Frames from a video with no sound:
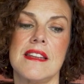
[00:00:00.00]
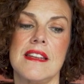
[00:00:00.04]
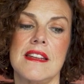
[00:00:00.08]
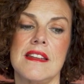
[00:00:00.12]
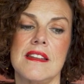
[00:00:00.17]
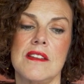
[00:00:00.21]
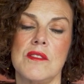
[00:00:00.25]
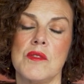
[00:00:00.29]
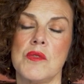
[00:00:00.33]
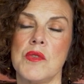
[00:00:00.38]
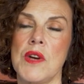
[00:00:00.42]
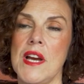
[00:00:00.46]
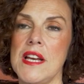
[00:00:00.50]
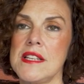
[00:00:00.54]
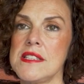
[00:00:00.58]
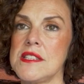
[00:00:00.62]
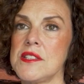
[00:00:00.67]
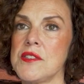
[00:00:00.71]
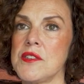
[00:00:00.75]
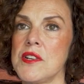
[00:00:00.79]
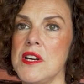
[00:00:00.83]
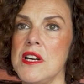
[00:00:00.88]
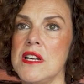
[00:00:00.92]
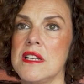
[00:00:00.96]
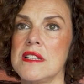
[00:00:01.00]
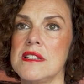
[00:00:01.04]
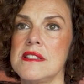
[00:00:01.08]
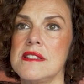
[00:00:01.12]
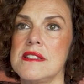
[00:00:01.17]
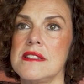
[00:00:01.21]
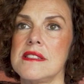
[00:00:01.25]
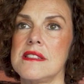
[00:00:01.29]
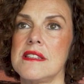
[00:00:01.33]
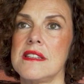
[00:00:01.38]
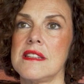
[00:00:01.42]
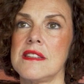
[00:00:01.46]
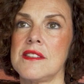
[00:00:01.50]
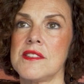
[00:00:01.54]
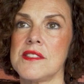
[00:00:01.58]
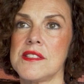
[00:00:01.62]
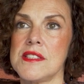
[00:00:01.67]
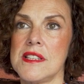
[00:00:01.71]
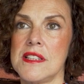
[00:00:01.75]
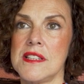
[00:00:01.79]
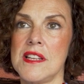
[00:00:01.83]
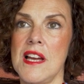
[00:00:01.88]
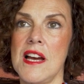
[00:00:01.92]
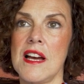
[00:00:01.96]
restaurants, there's a
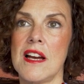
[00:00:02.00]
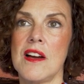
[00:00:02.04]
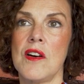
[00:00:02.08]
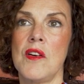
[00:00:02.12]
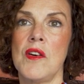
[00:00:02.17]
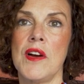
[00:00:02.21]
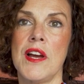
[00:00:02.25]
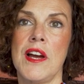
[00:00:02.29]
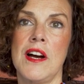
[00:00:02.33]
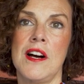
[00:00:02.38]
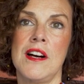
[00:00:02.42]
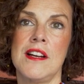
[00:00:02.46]
lot going on.